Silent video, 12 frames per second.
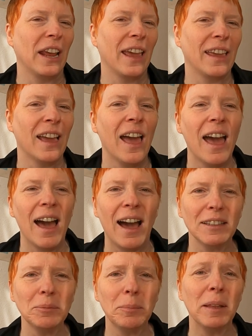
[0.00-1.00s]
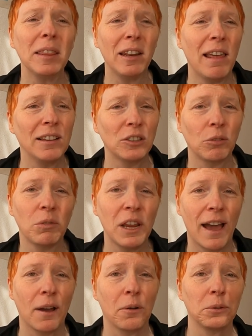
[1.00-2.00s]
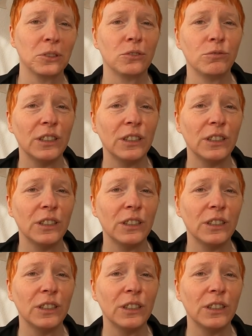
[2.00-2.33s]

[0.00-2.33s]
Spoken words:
your day. I spent the last 3 hours